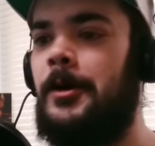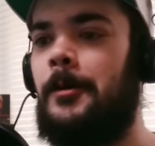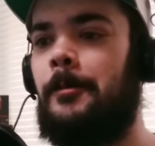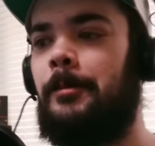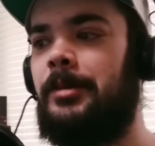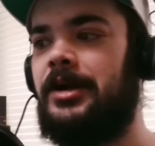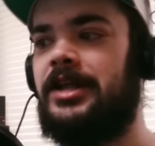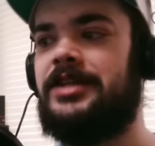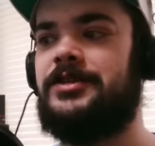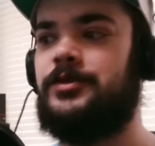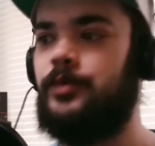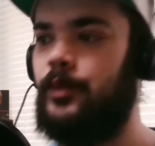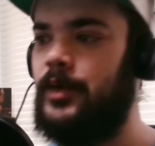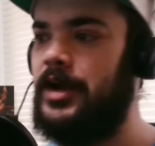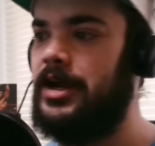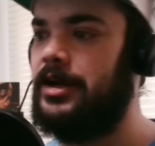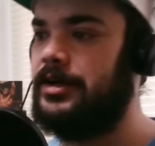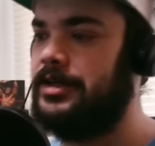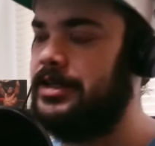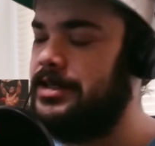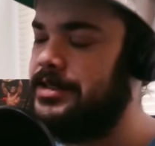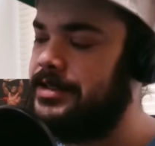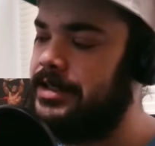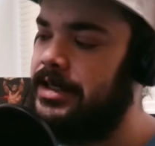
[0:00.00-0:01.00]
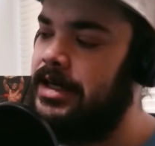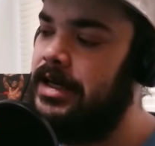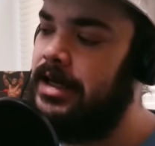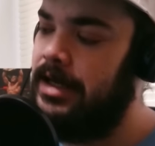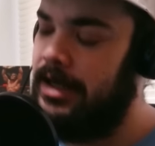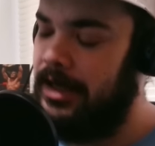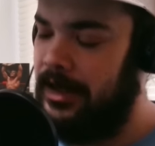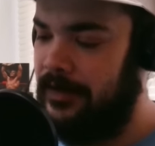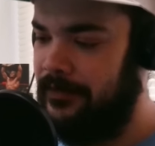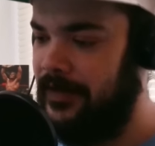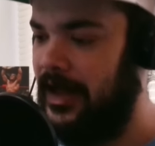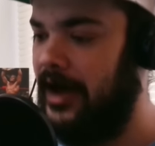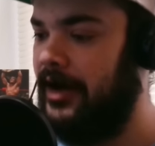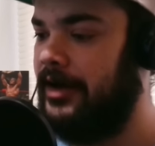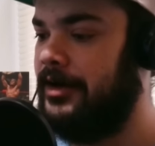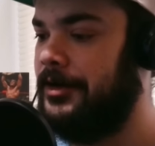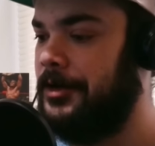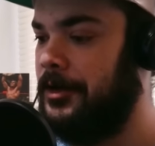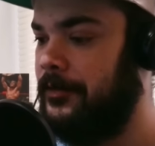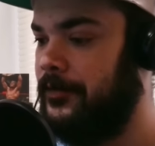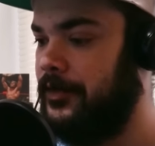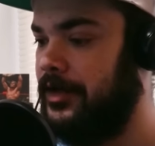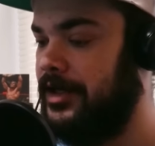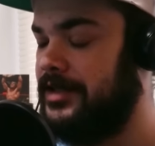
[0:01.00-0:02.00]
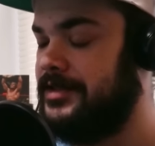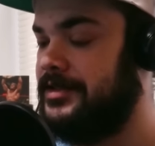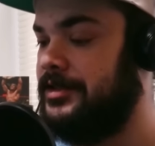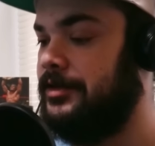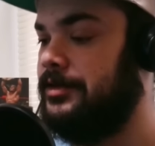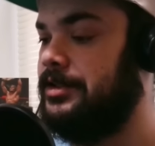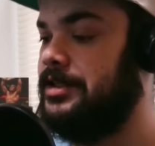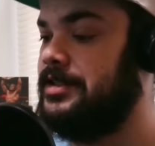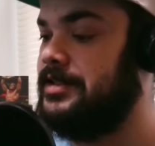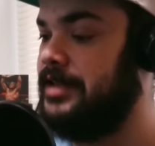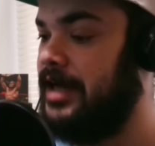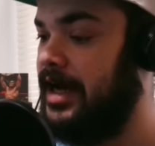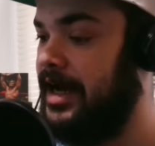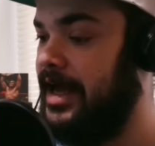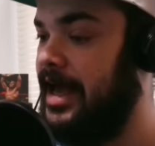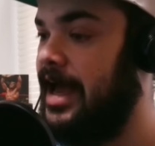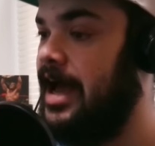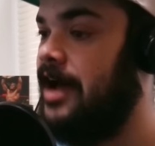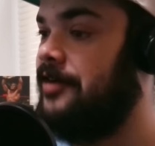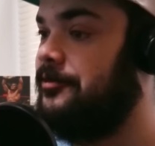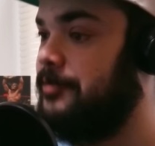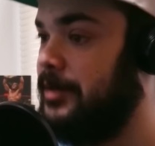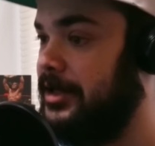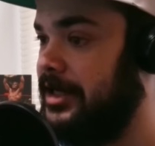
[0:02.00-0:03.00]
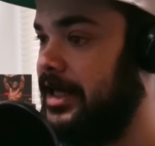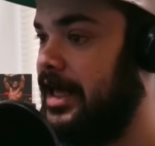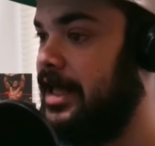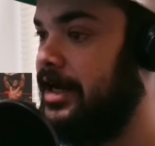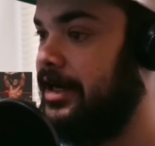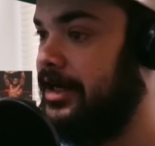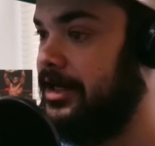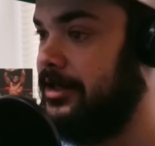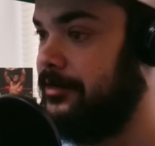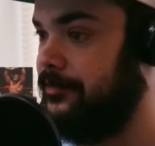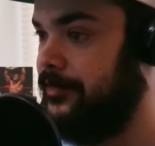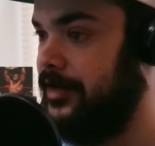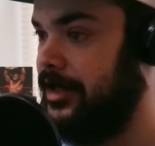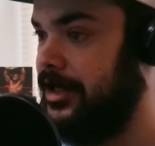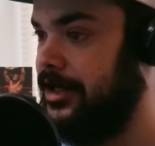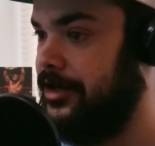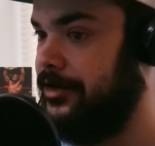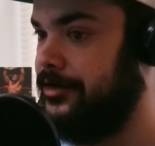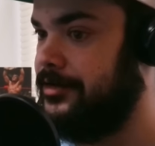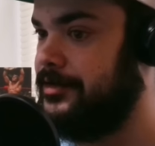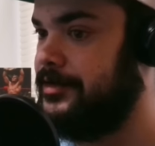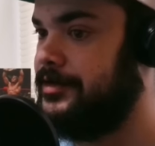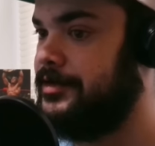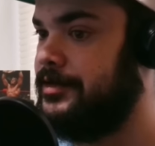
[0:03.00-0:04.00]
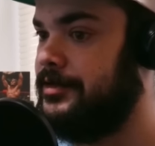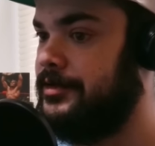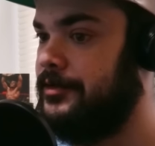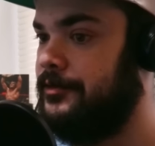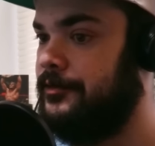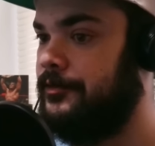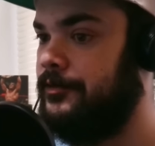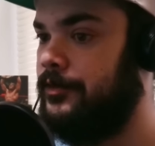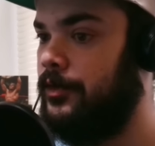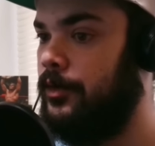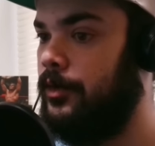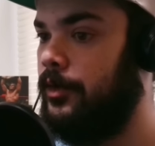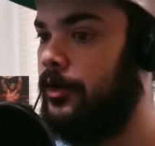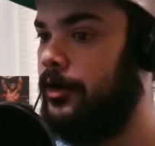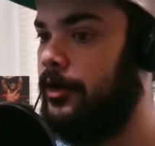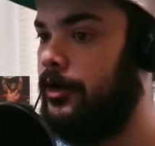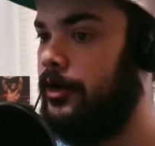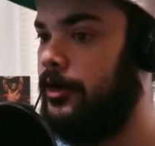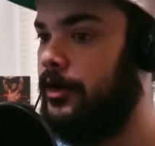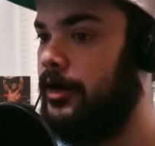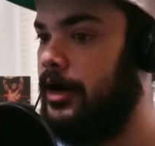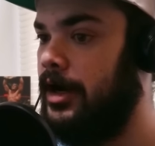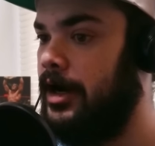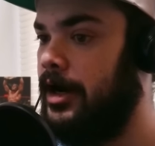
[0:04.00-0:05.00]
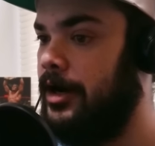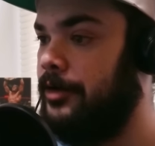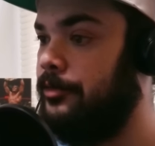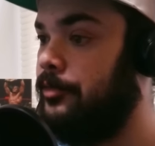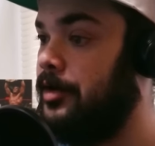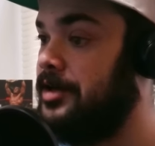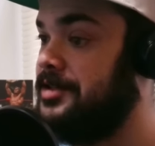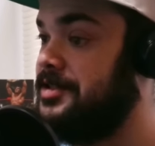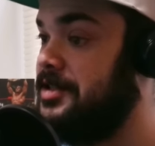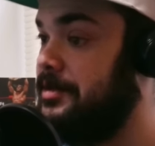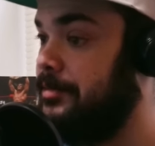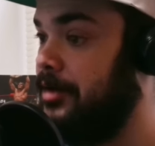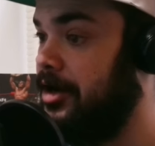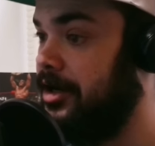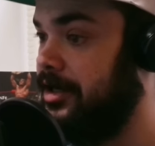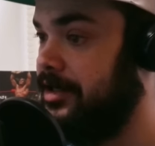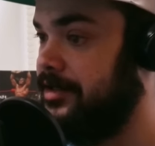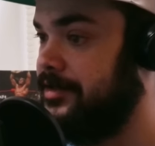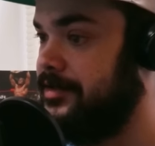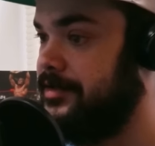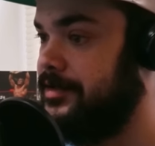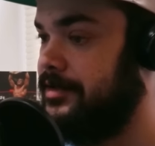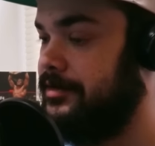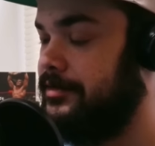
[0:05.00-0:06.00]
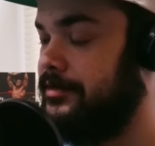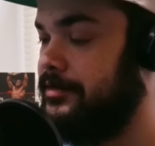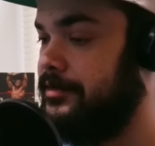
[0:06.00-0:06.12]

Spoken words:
But it's weird, because now, I don't know if you guys know this, I have been editing videos for Rusty Buckets